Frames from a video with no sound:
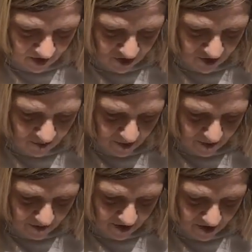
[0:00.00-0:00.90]
should have
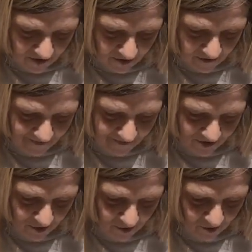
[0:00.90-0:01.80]
probably,
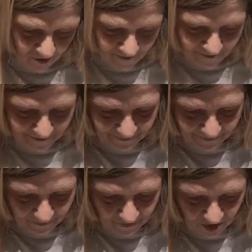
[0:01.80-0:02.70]
hold on,
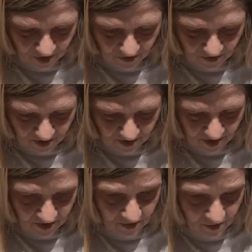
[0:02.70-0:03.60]
turned it
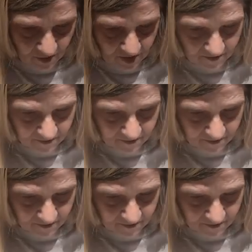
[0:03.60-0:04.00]
the other way.